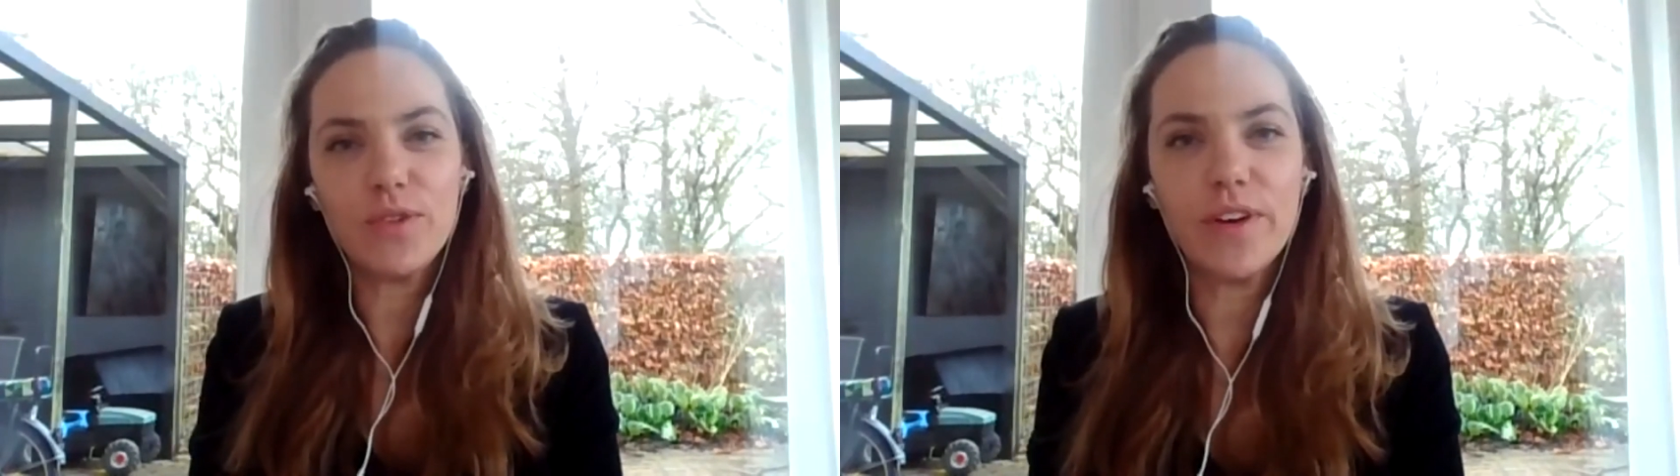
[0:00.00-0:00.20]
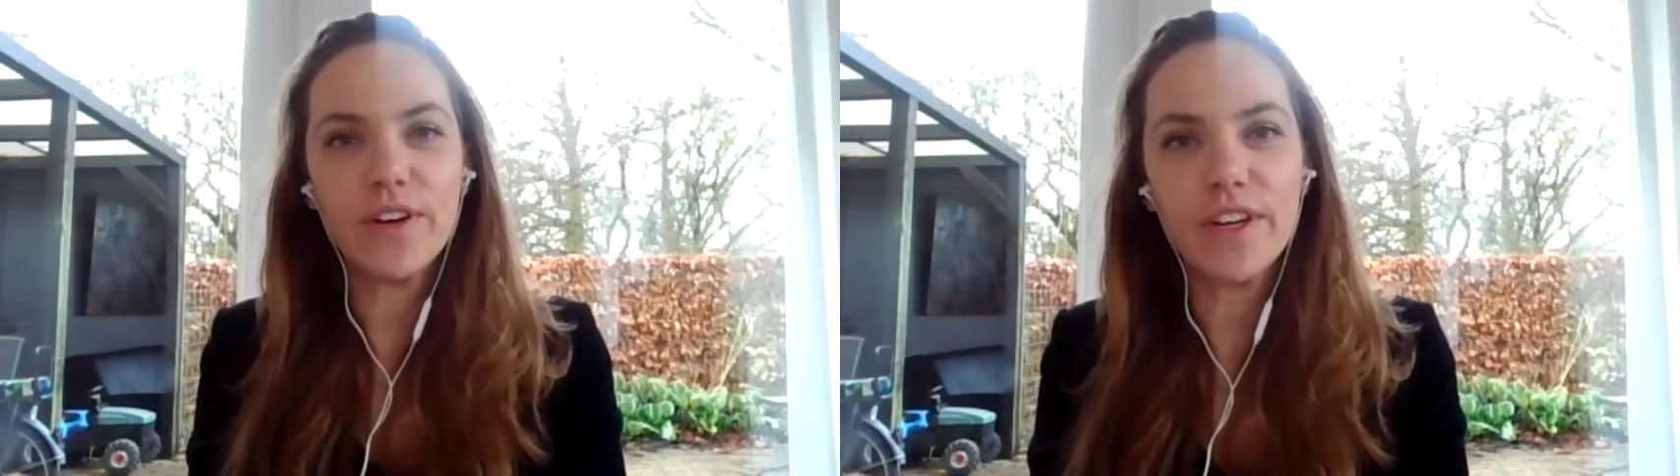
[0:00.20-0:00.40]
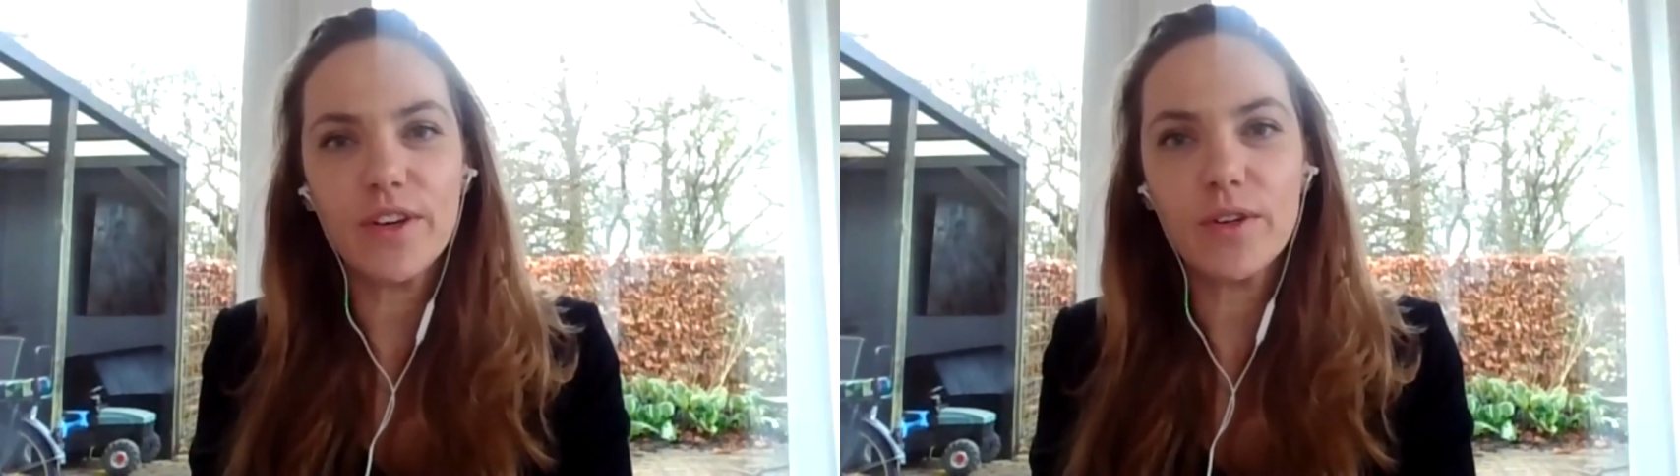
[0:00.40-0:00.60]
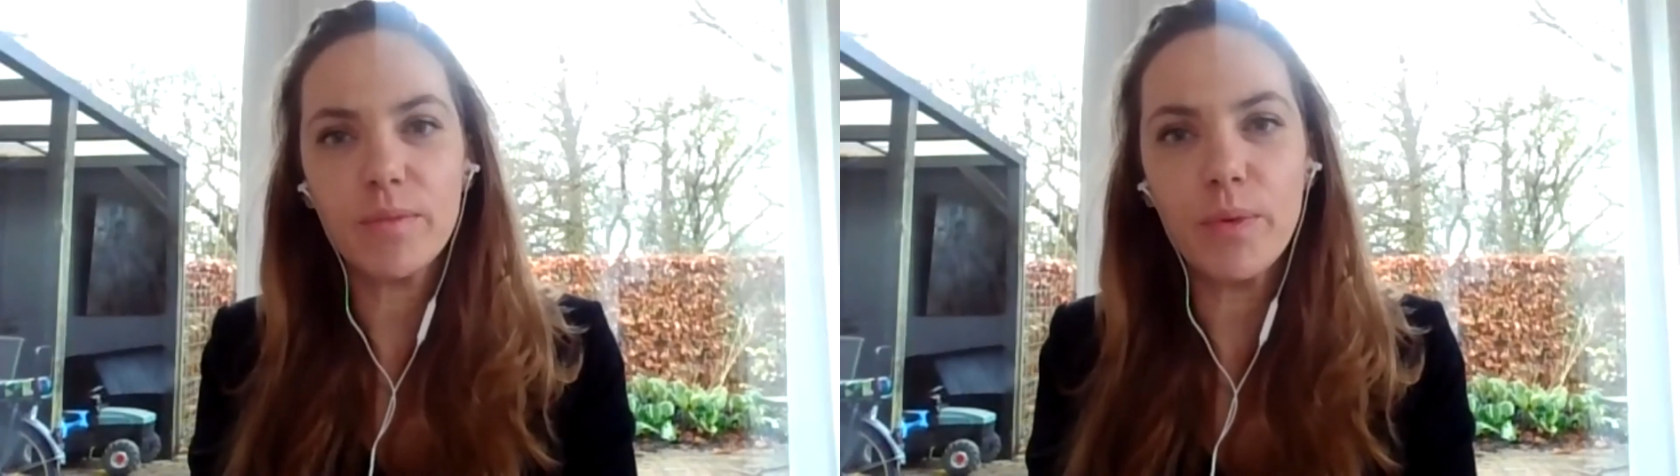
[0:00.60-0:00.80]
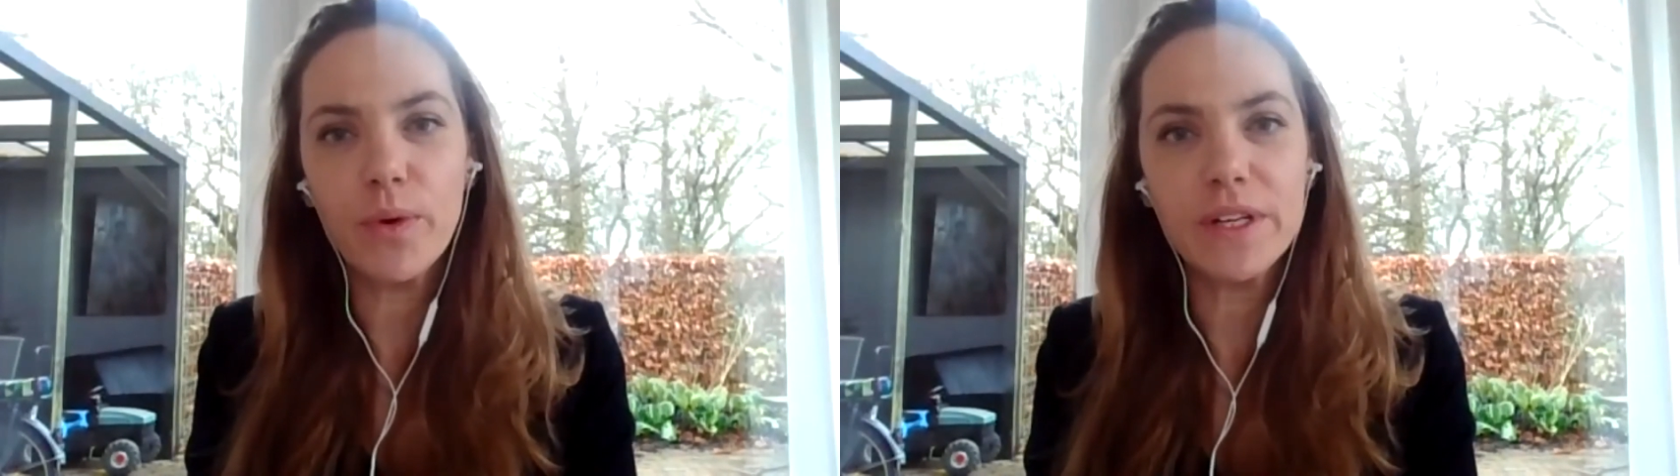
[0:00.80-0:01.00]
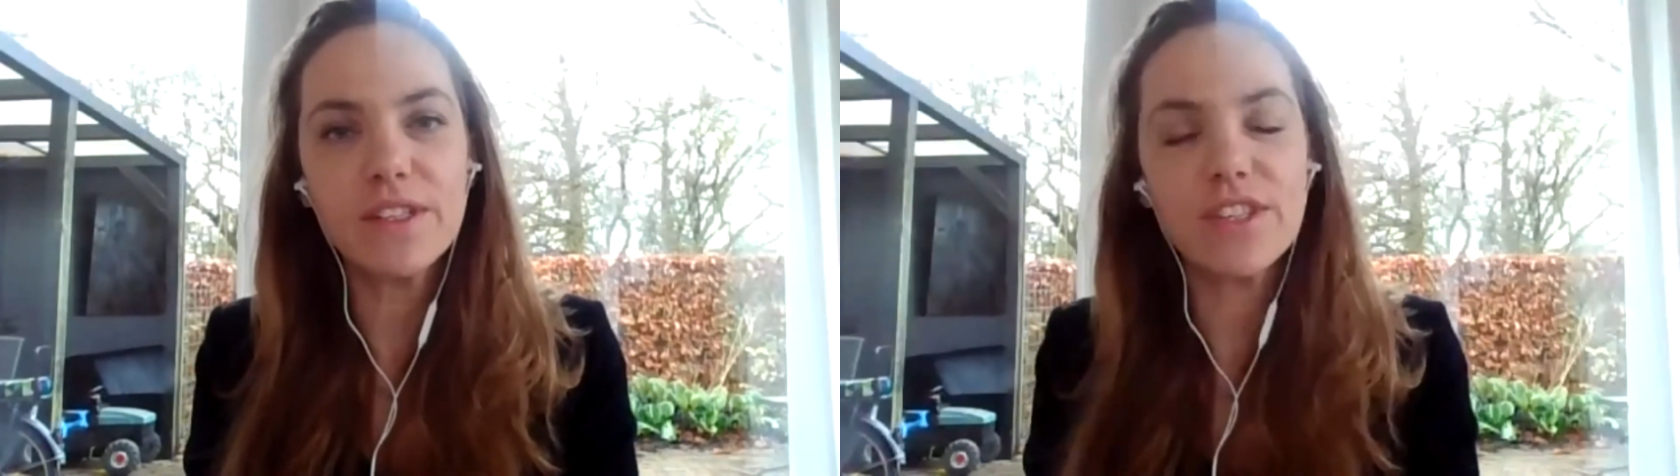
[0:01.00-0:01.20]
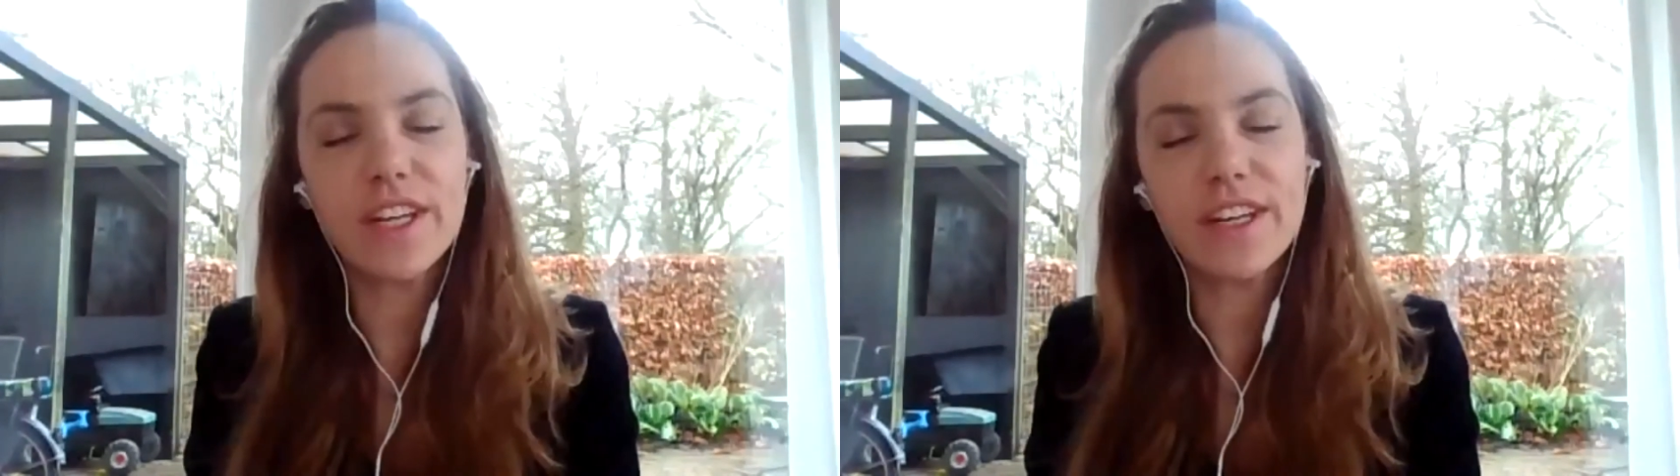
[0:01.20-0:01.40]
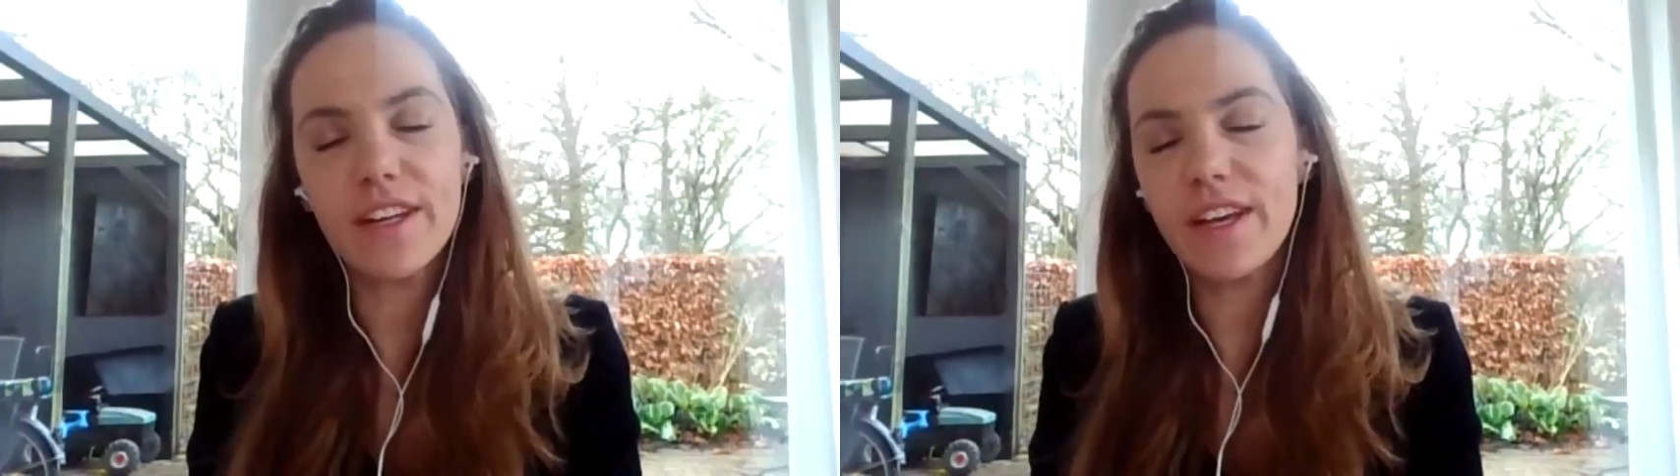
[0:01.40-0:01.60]
very good points,
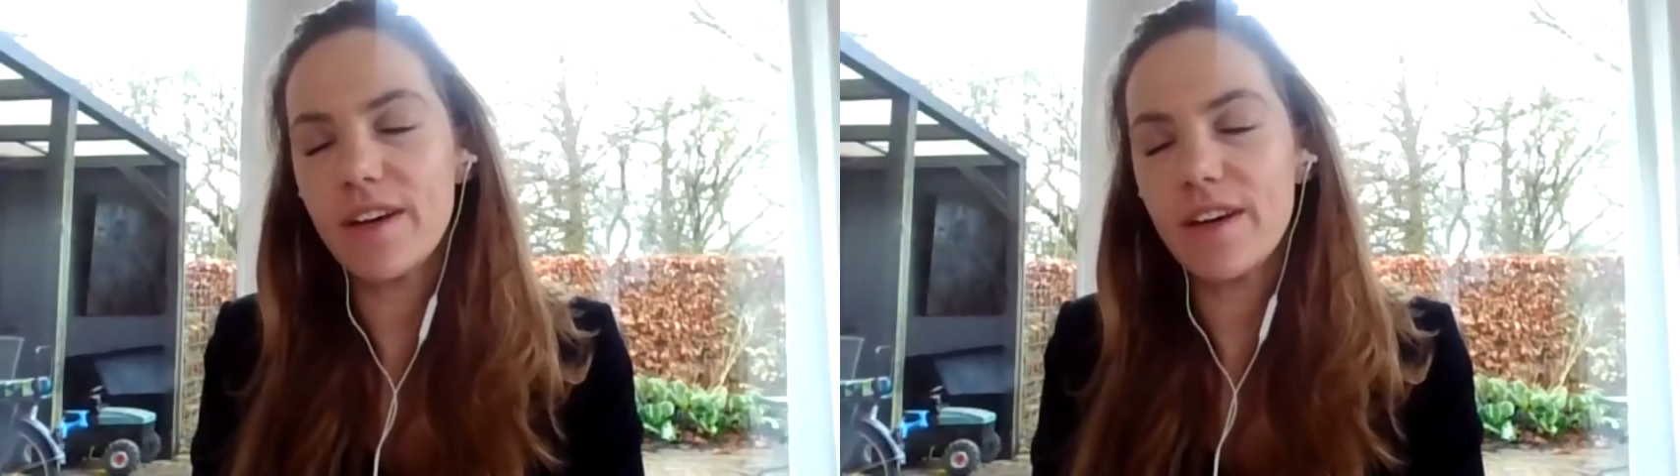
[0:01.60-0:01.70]
and